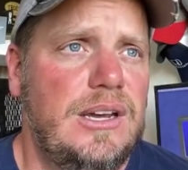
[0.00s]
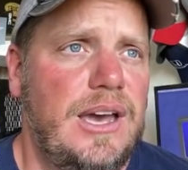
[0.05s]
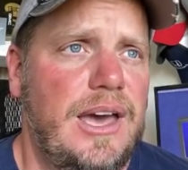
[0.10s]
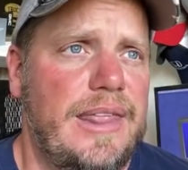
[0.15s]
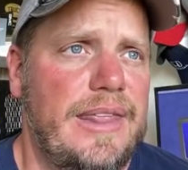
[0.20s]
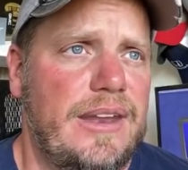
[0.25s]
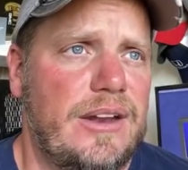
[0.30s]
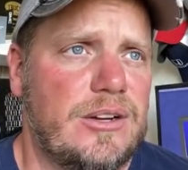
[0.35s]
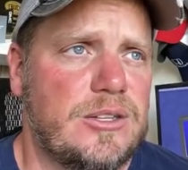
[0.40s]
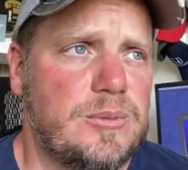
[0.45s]

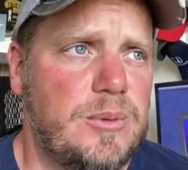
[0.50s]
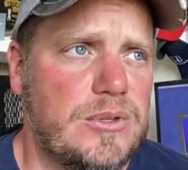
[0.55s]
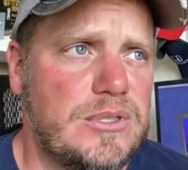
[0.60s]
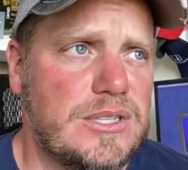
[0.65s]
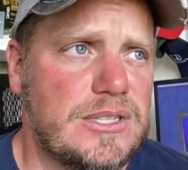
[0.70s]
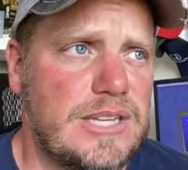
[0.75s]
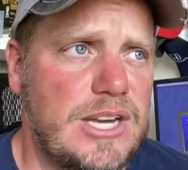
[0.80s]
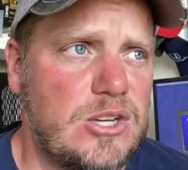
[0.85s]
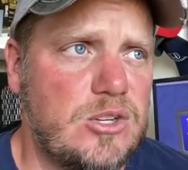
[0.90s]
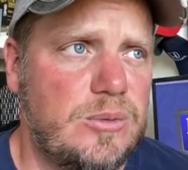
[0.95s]
And then they're supposed
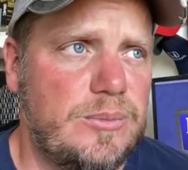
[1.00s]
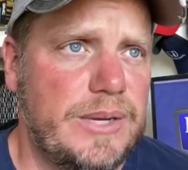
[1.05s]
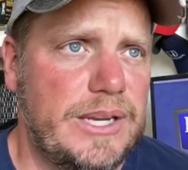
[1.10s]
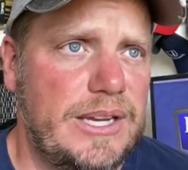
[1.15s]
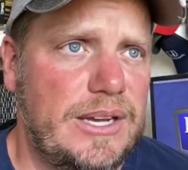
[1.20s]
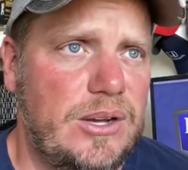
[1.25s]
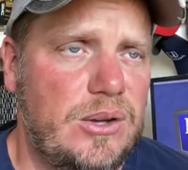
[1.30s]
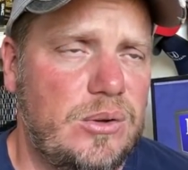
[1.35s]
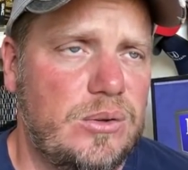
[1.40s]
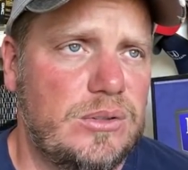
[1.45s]
to schedule me
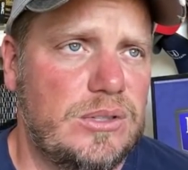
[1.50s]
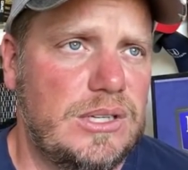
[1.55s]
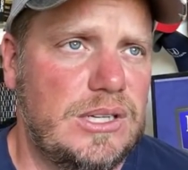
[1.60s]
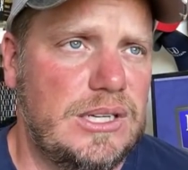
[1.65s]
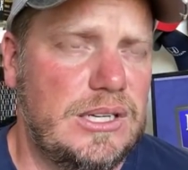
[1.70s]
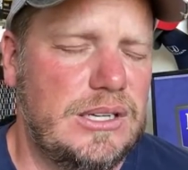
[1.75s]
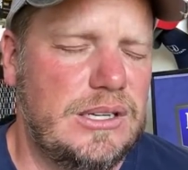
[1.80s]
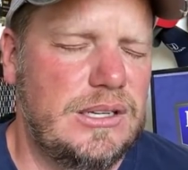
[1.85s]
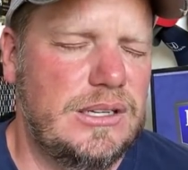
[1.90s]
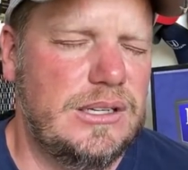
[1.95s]
out
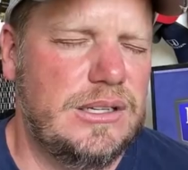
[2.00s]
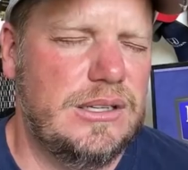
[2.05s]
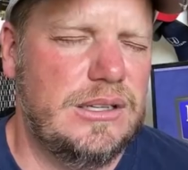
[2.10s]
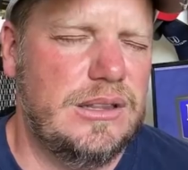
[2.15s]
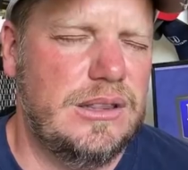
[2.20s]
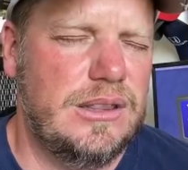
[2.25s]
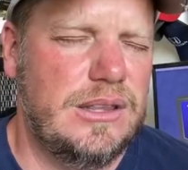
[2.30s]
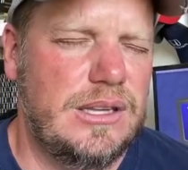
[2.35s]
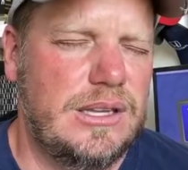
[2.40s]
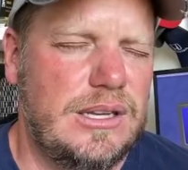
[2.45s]

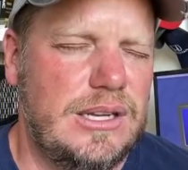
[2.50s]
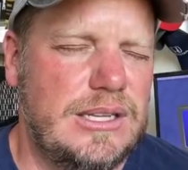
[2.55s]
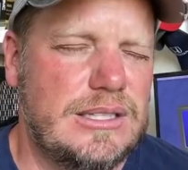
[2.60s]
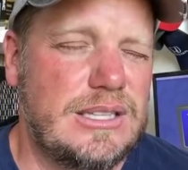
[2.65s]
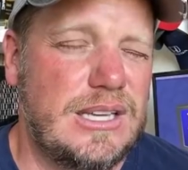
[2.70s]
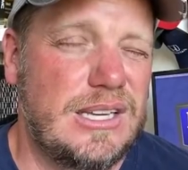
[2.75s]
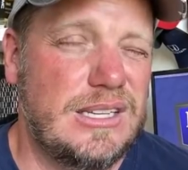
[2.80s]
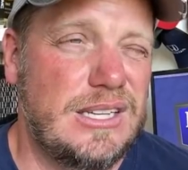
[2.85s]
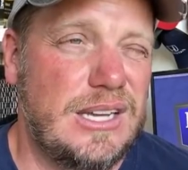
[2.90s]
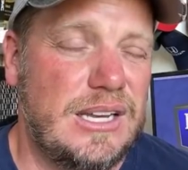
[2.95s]
in the
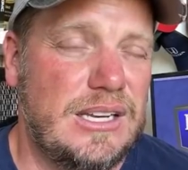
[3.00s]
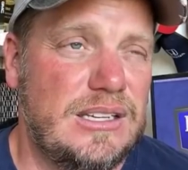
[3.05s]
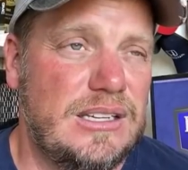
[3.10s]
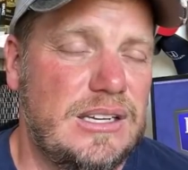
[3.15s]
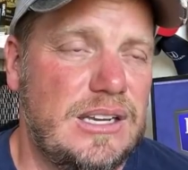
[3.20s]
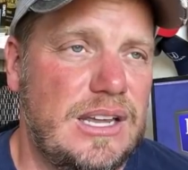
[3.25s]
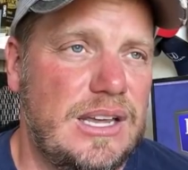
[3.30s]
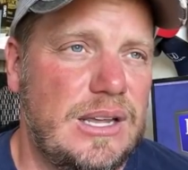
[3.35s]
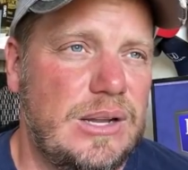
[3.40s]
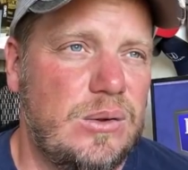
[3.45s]
Nissan
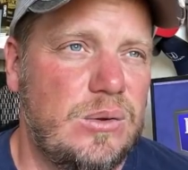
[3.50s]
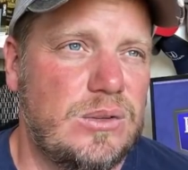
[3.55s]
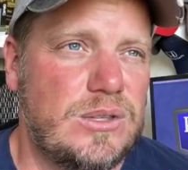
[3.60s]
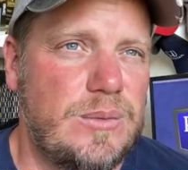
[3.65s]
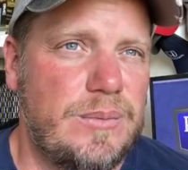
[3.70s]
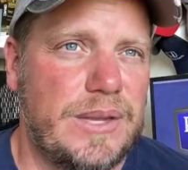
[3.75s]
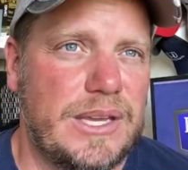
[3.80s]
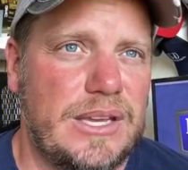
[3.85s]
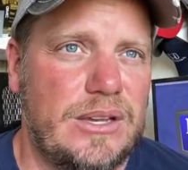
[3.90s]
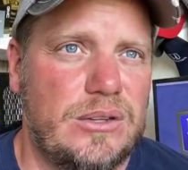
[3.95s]
Titan and
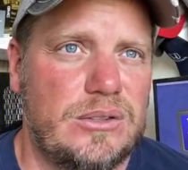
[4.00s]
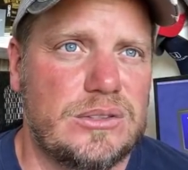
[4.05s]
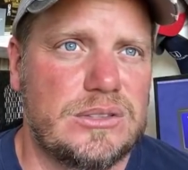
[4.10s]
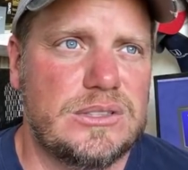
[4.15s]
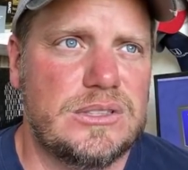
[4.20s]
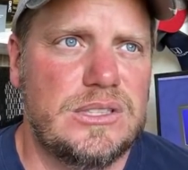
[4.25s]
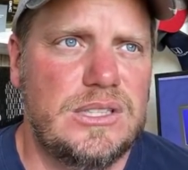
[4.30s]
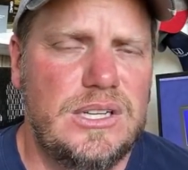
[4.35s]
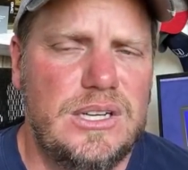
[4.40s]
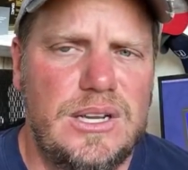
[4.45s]
something
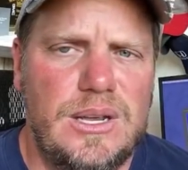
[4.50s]
else.